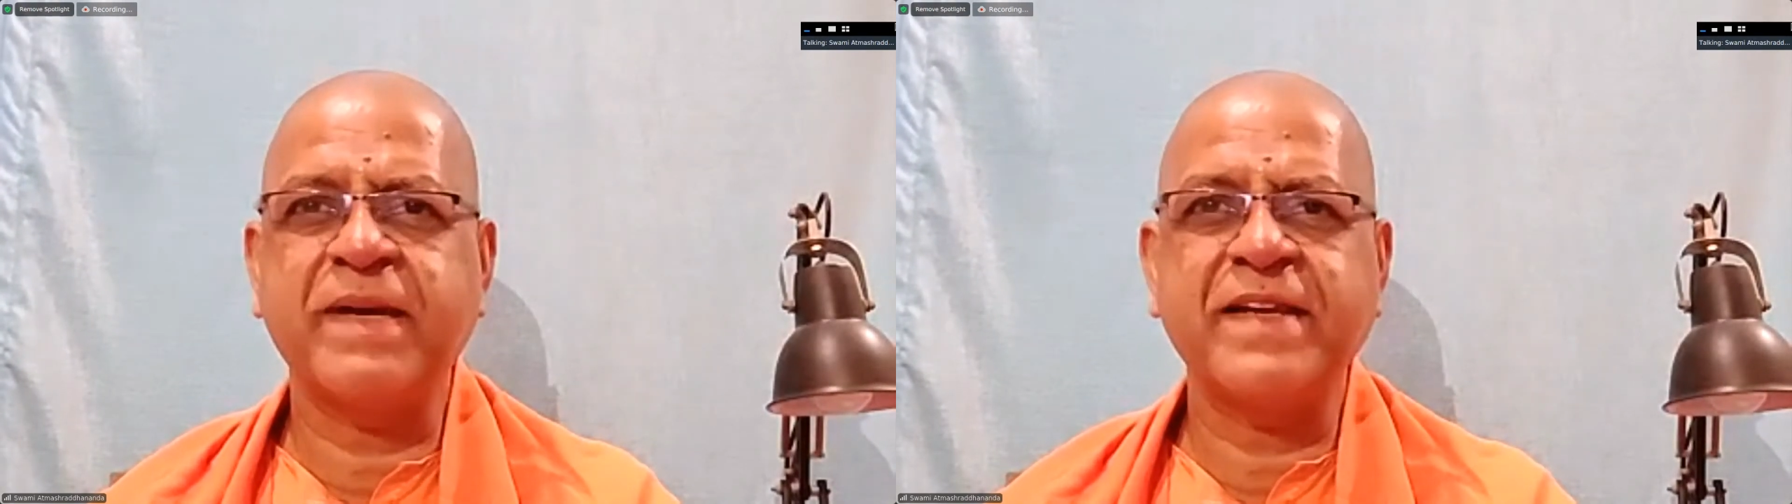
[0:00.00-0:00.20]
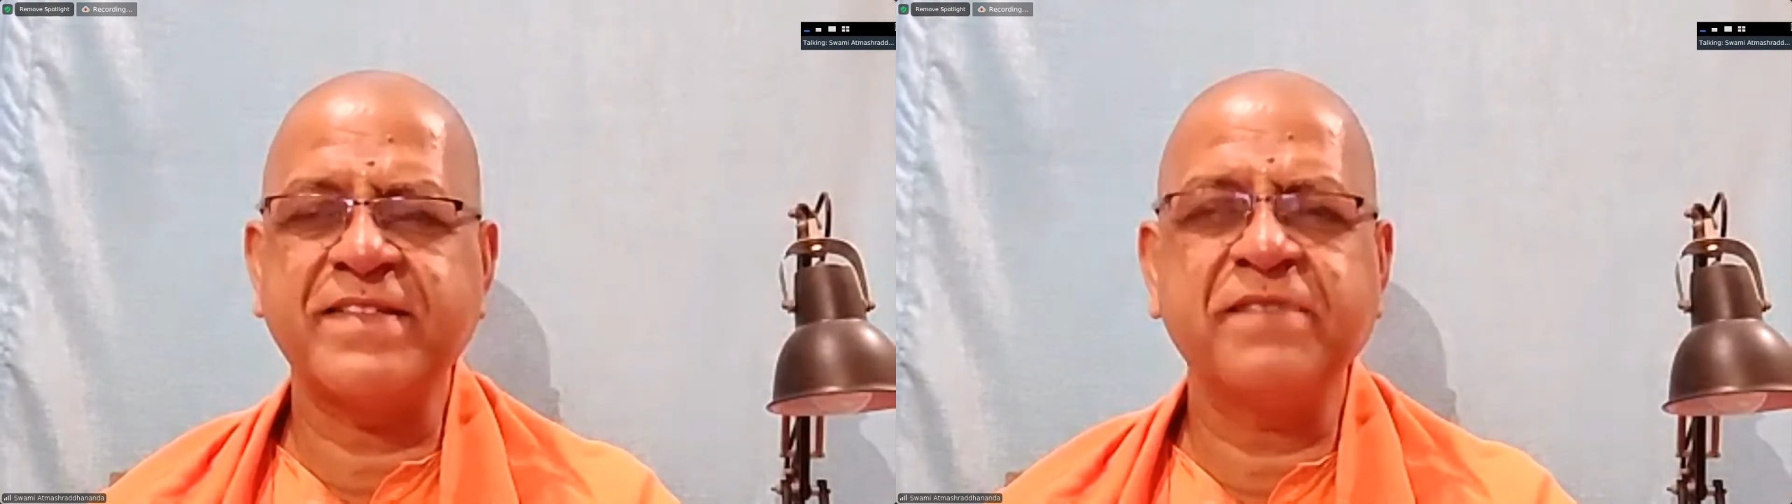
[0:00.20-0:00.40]

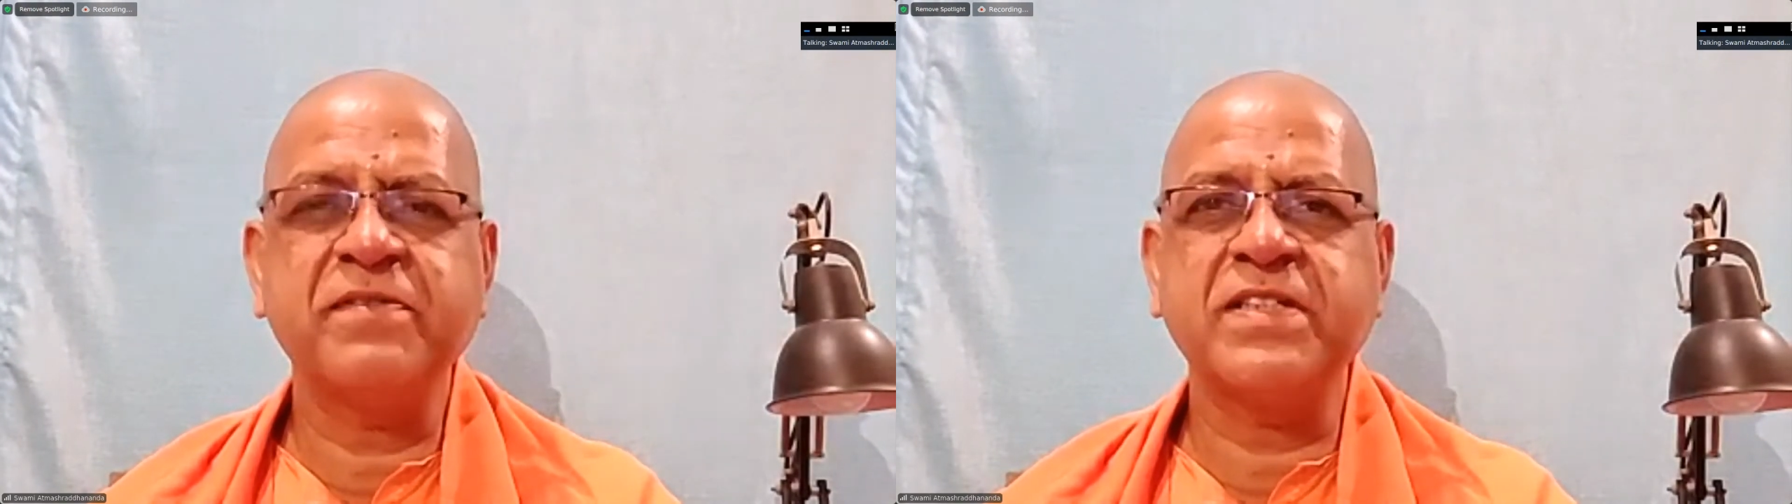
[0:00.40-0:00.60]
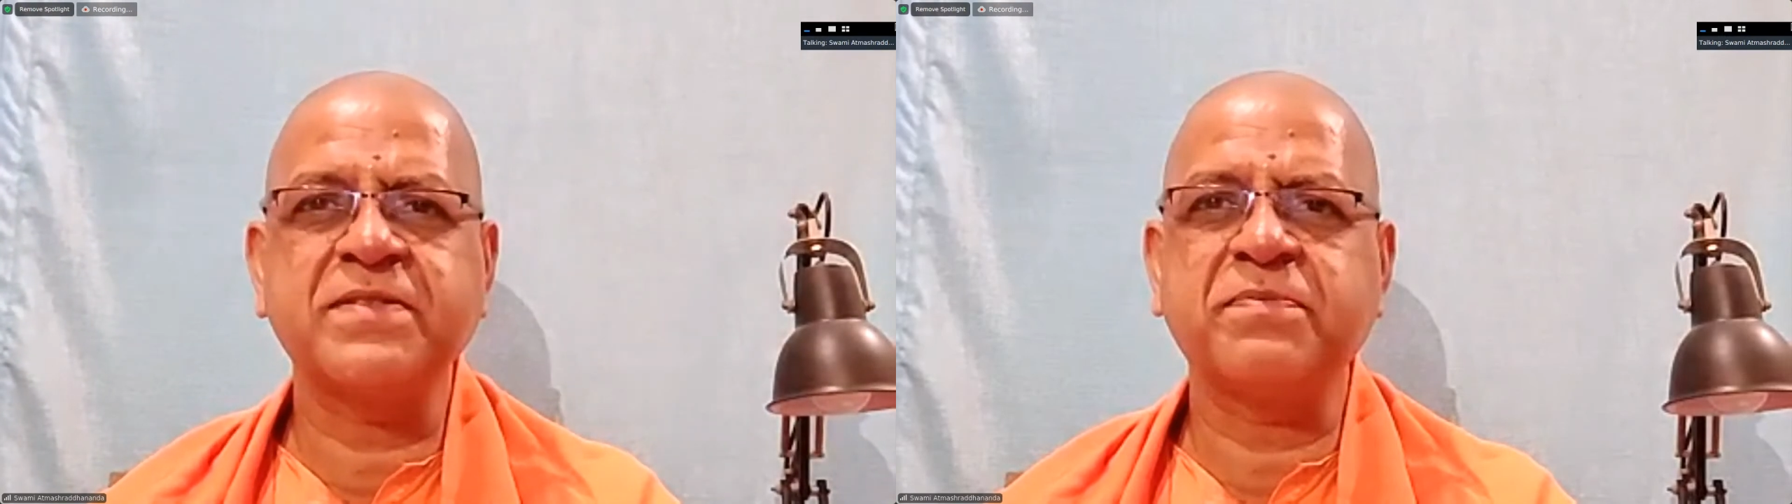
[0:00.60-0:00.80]
medicine
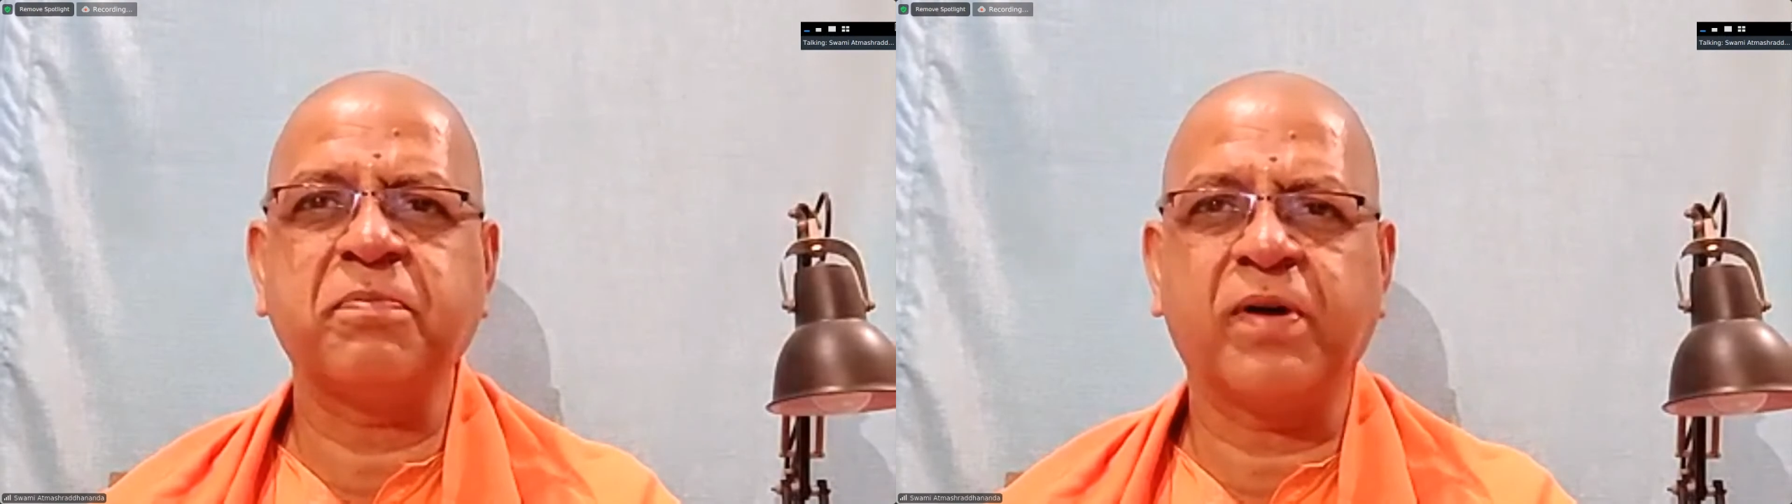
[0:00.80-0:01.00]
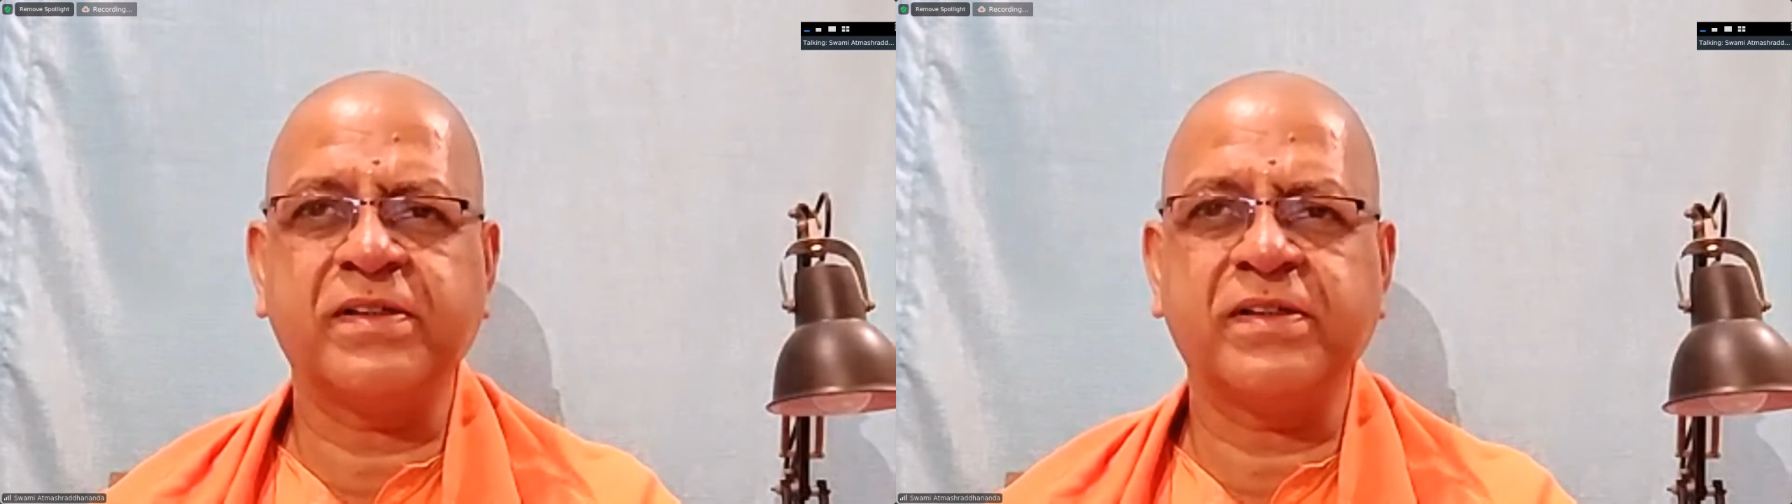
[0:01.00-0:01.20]
which is
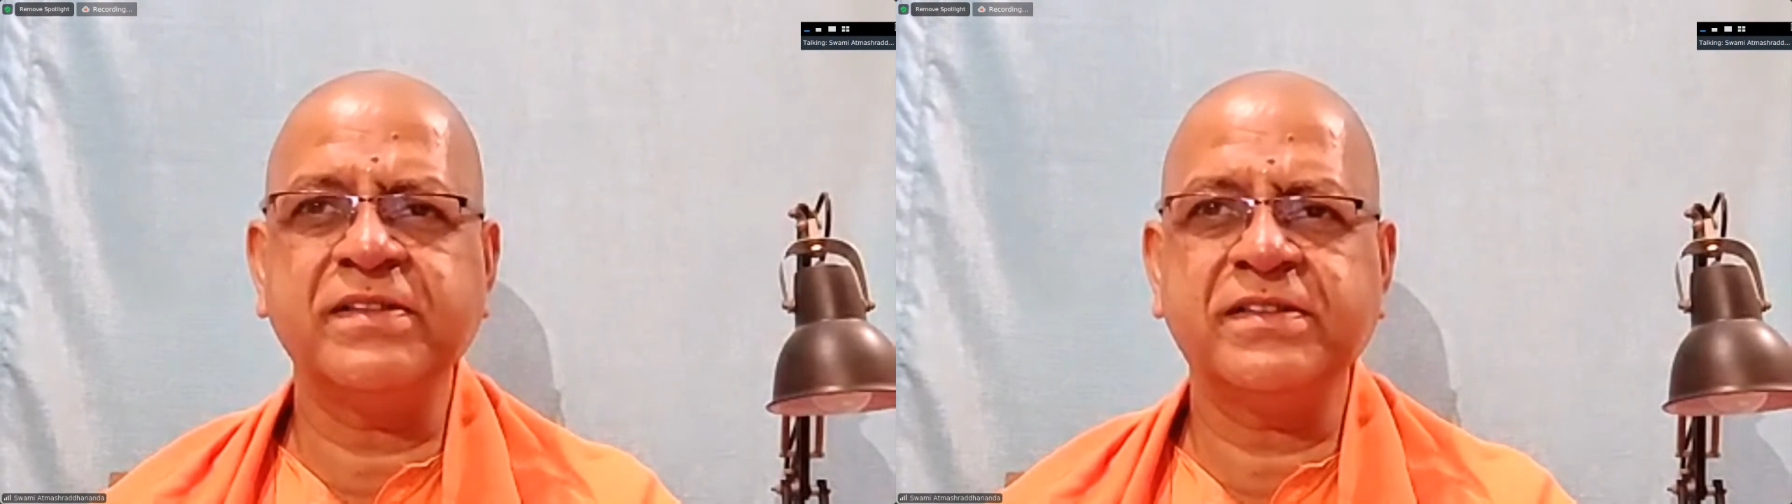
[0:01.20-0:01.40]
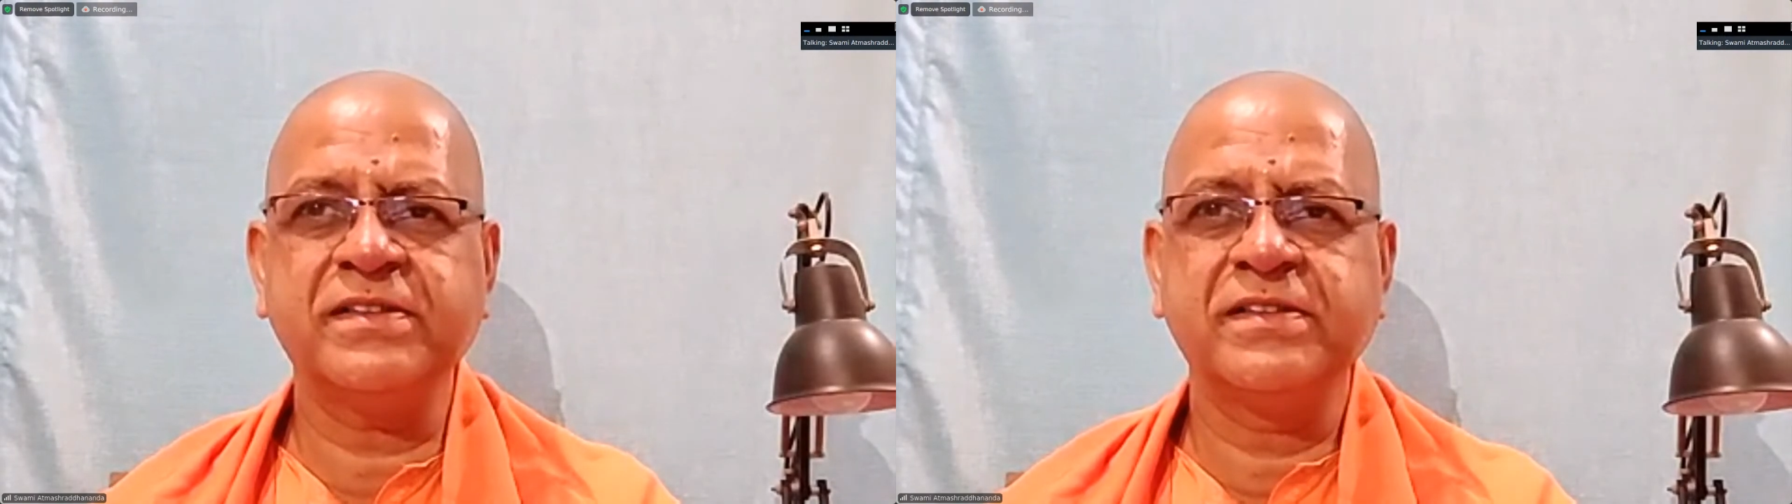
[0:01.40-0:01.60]
important.